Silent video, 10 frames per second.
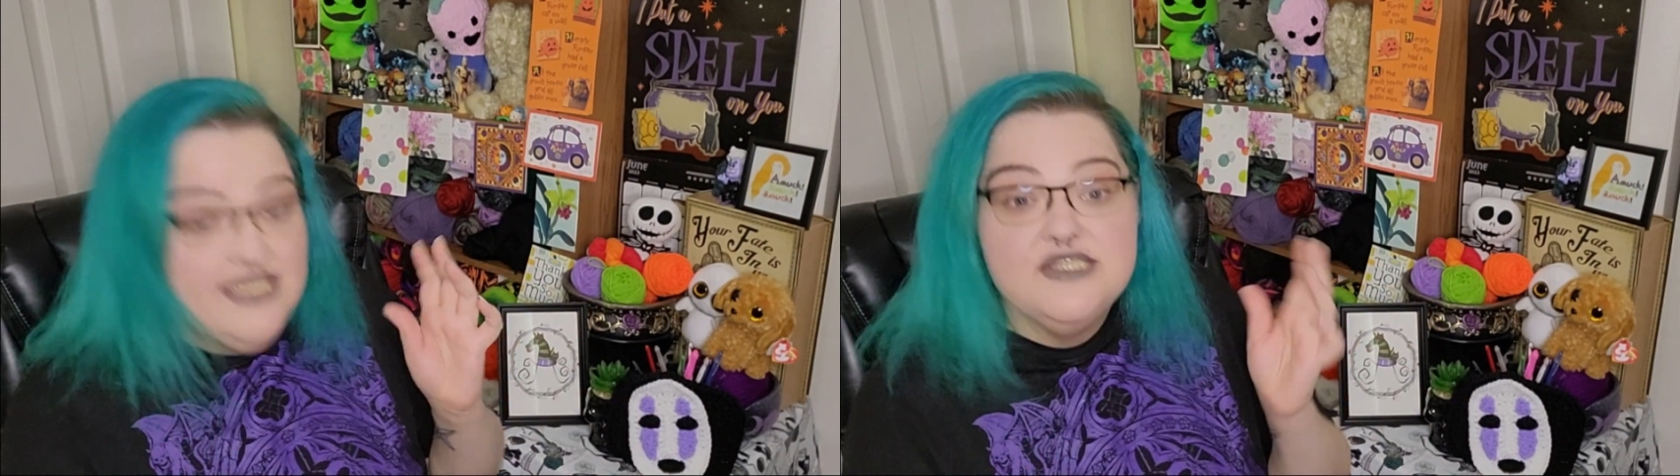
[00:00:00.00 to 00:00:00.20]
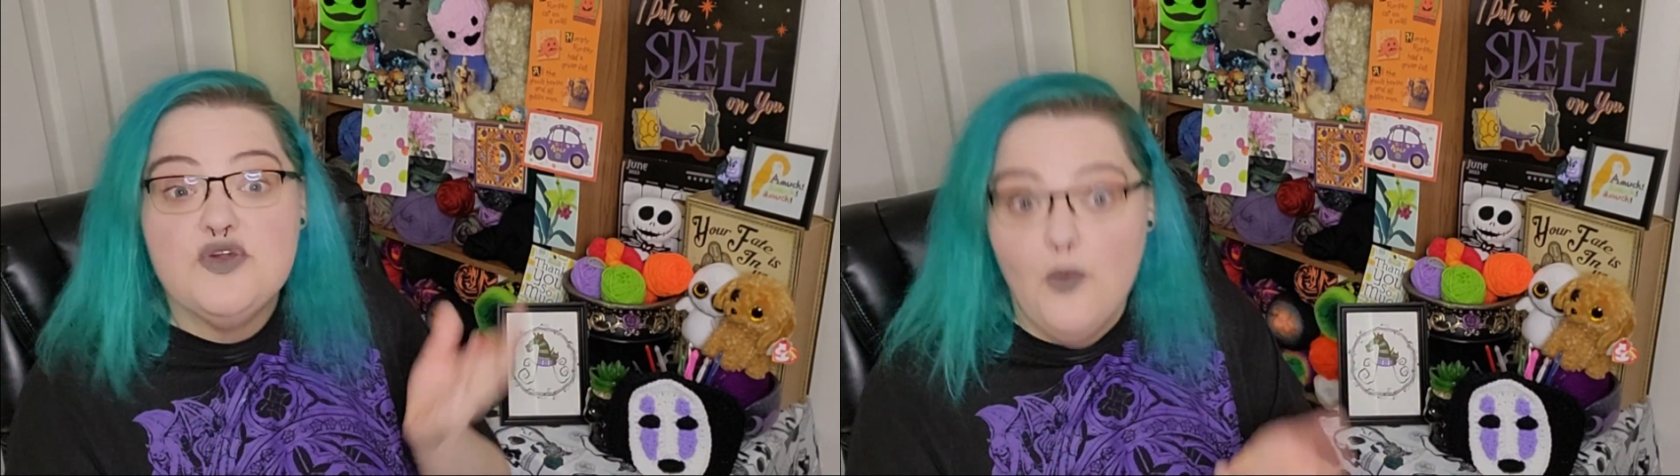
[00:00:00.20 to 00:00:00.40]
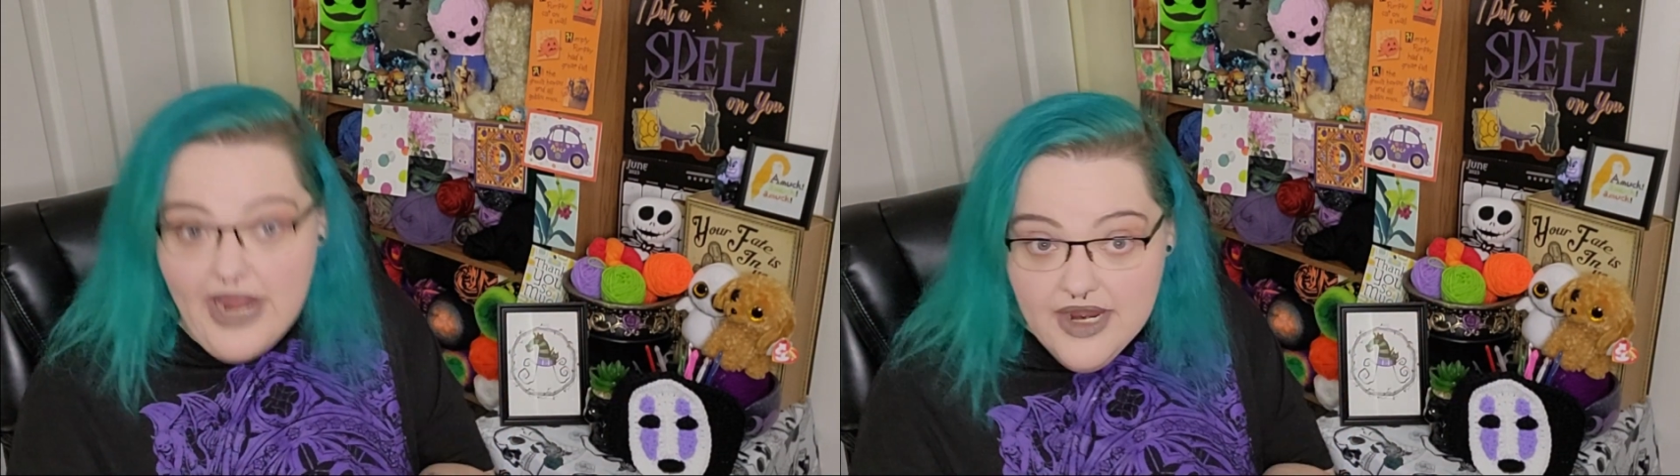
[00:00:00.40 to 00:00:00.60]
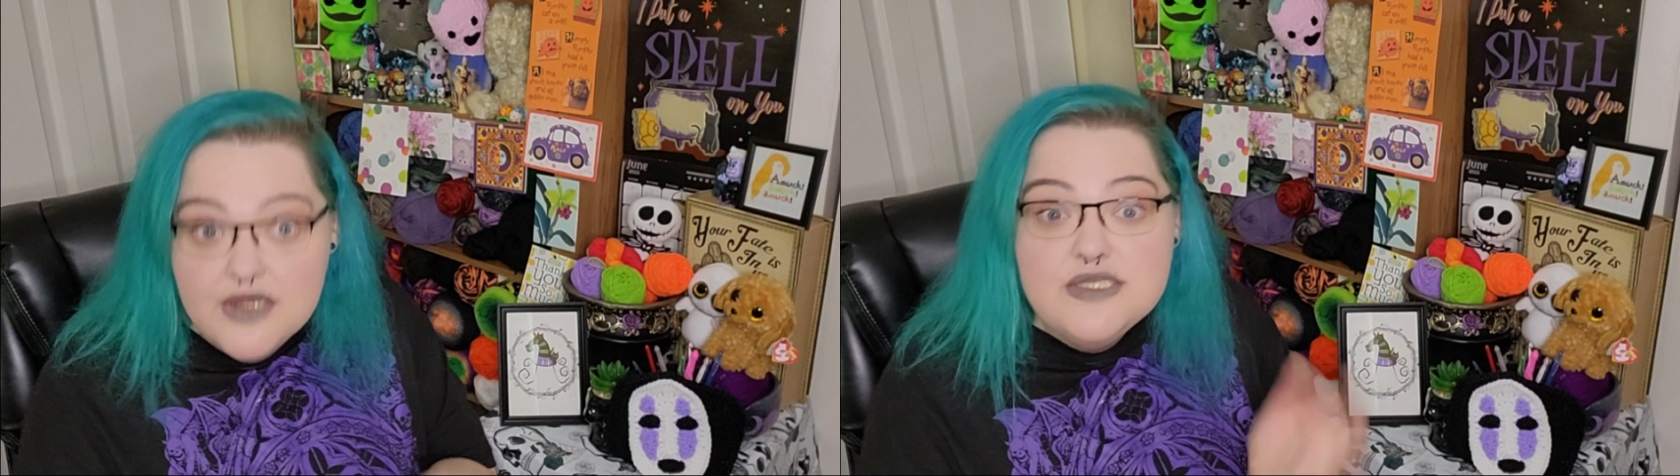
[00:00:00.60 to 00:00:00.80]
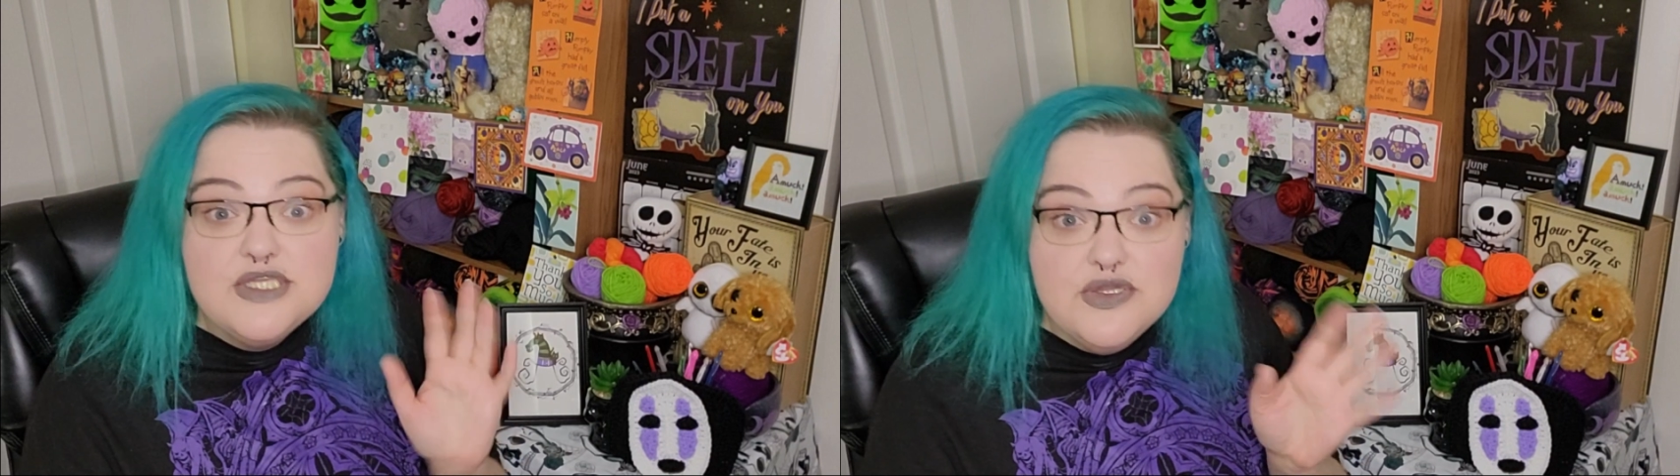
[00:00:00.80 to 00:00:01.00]

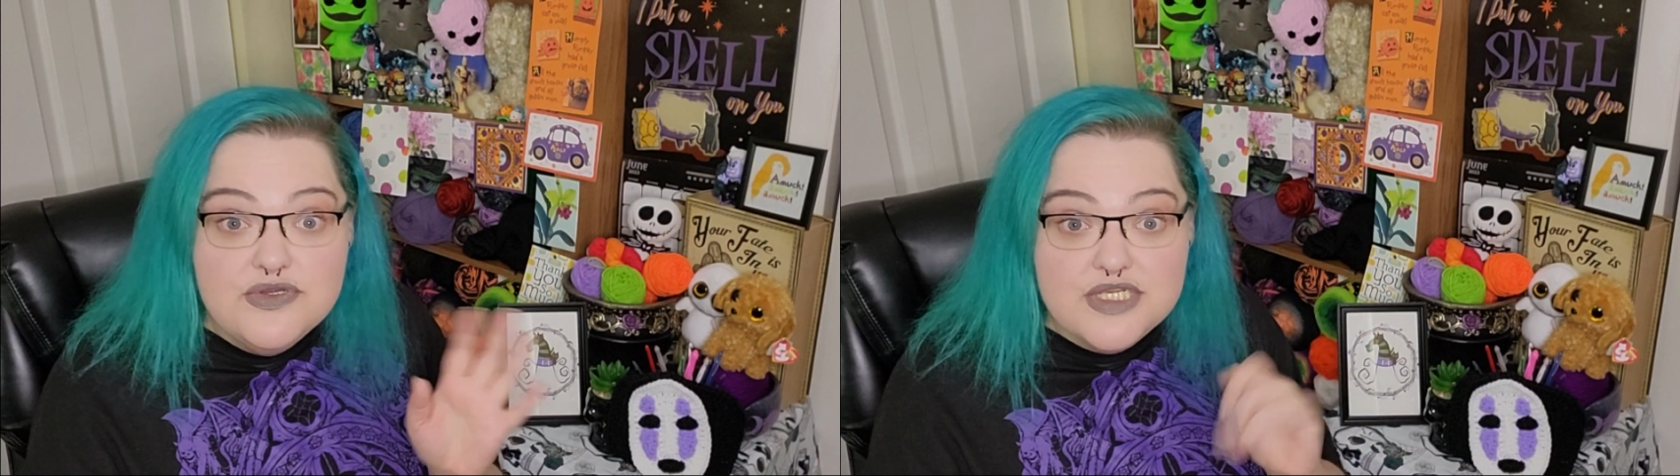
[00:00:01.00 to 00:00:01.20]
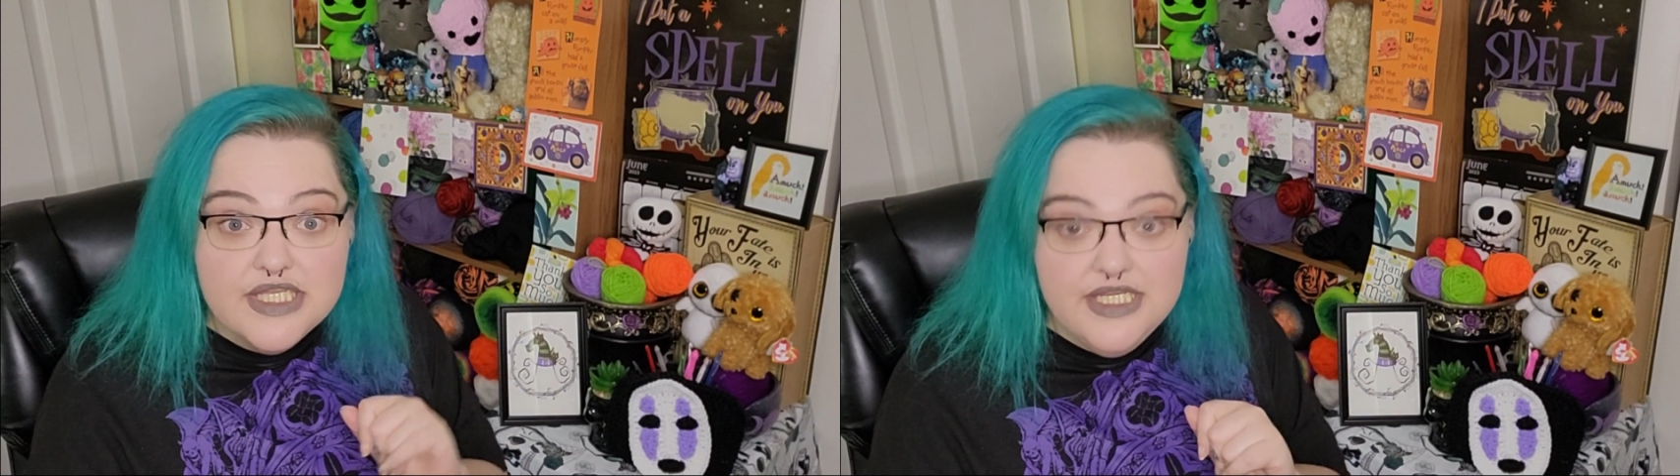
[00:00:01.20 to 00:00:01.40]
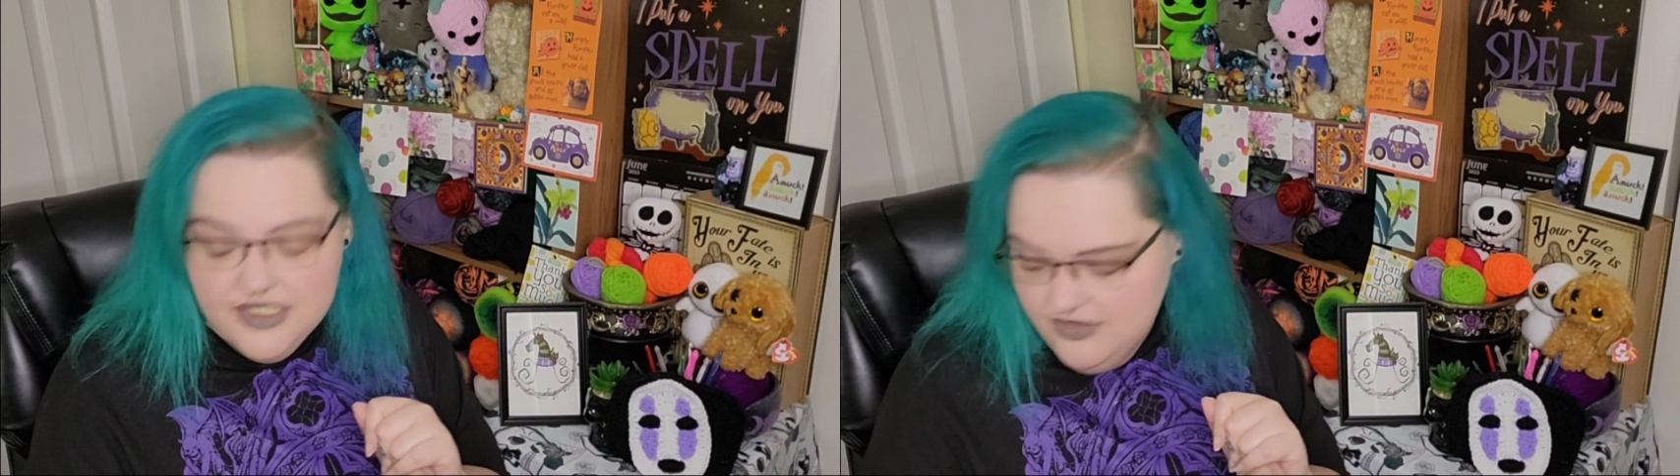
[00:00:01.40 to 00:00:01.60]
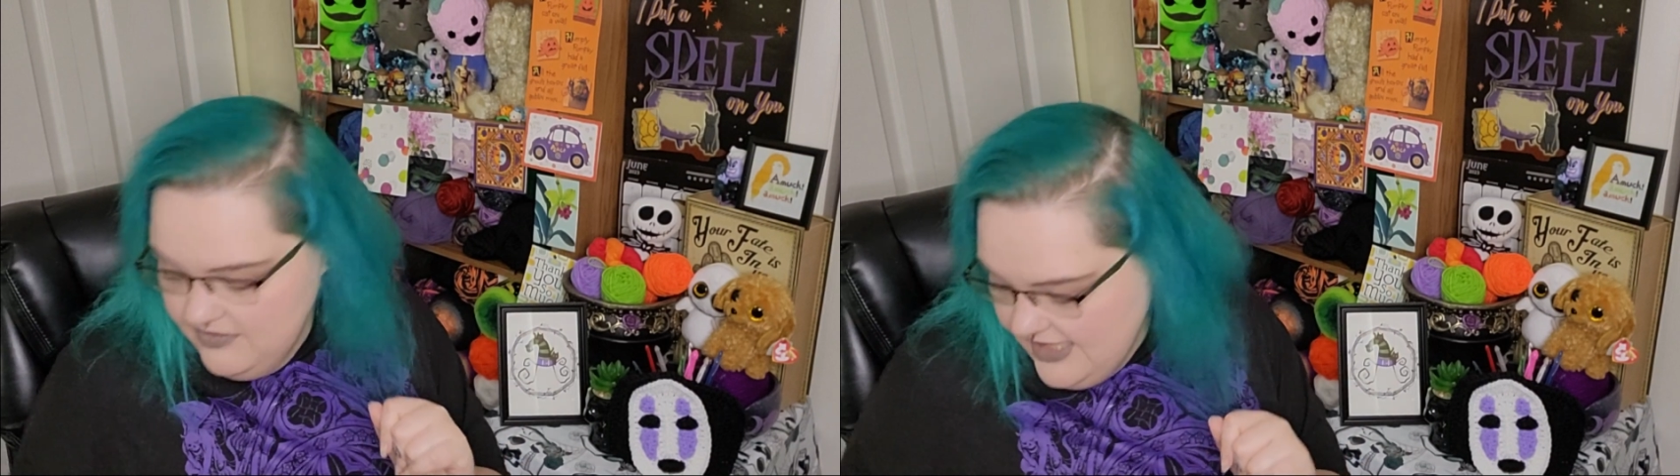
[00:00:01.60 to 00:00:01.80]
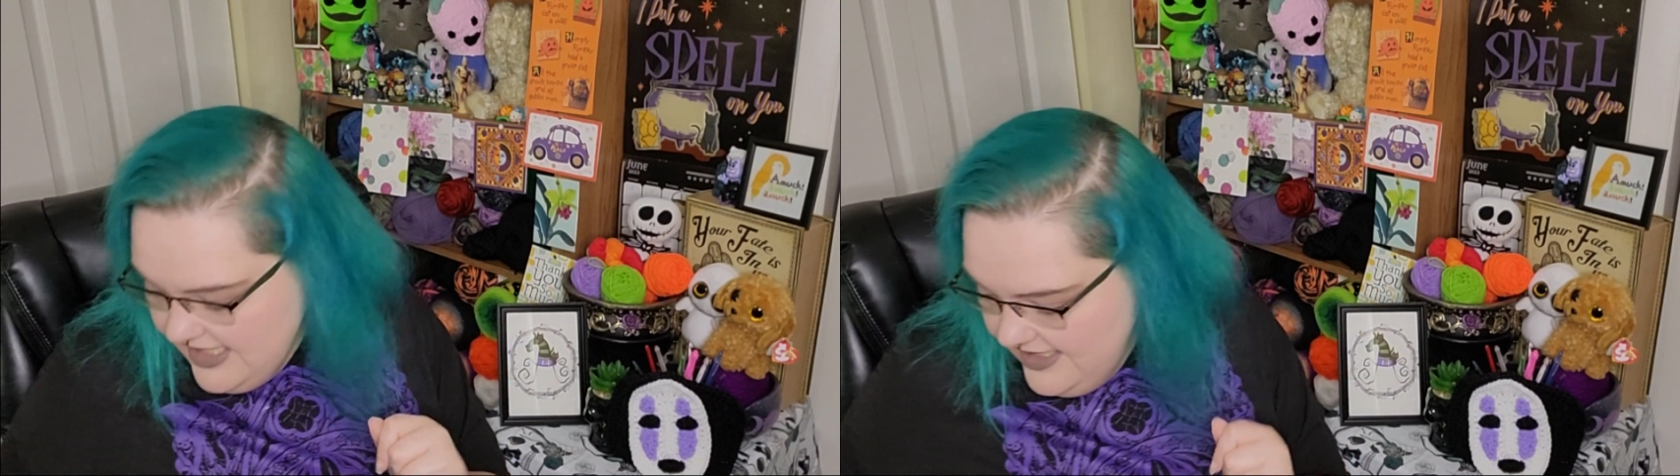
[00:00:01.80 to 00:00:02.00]
squares usually do,
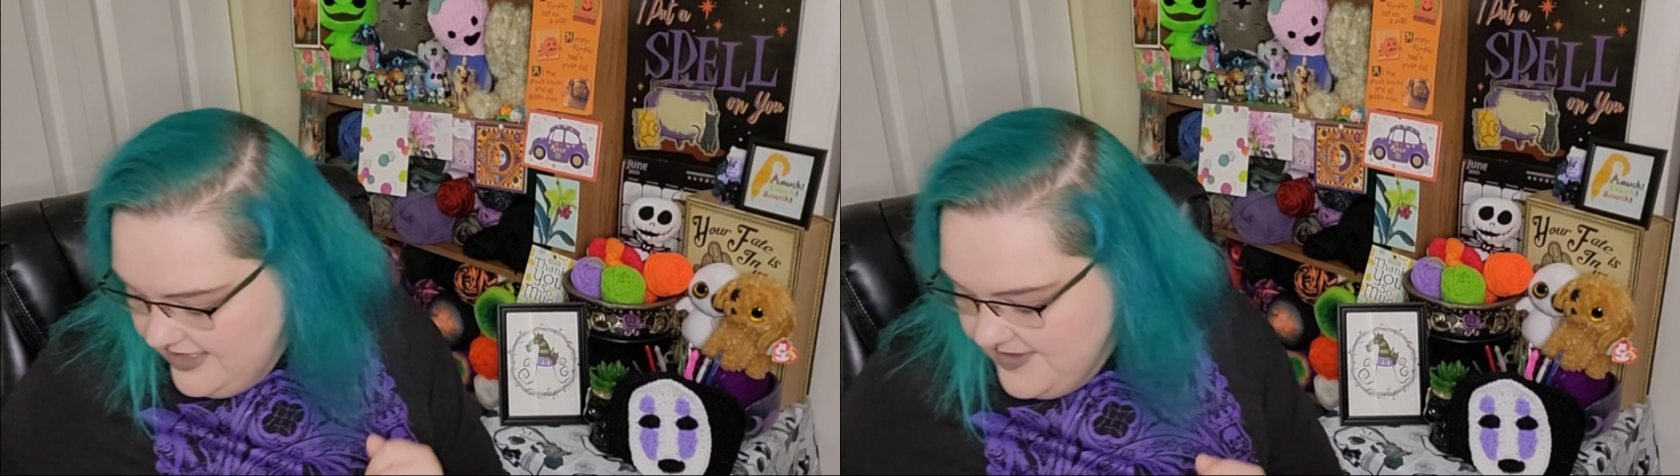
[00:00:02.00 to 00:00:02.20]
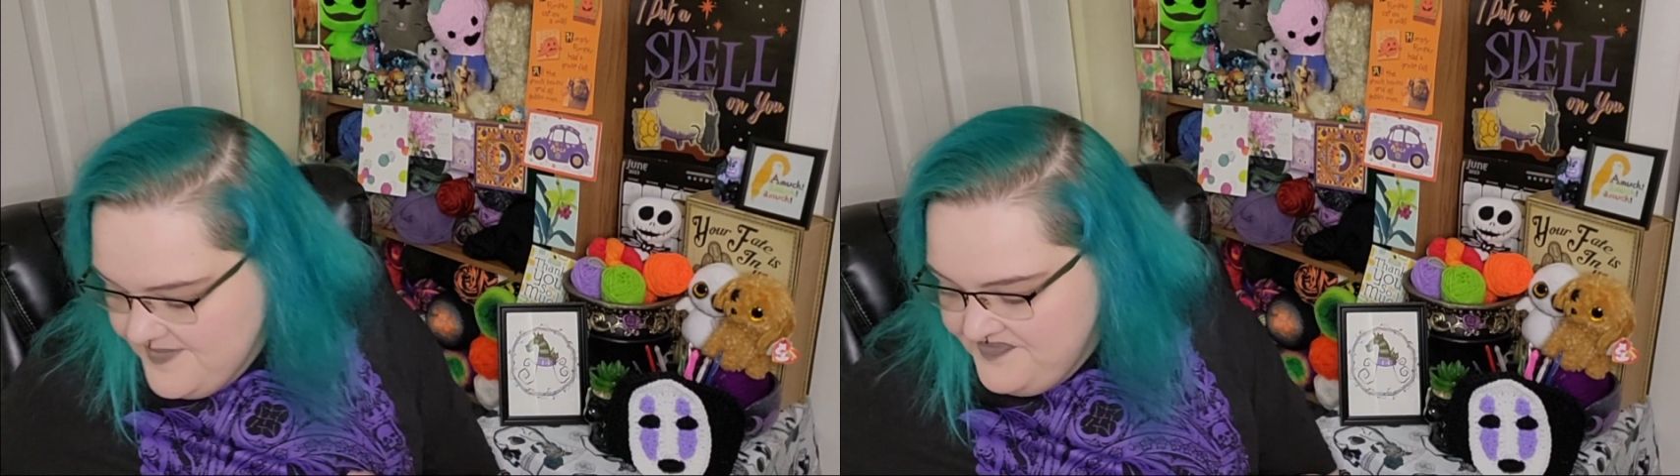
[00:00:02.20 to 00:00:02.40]
right?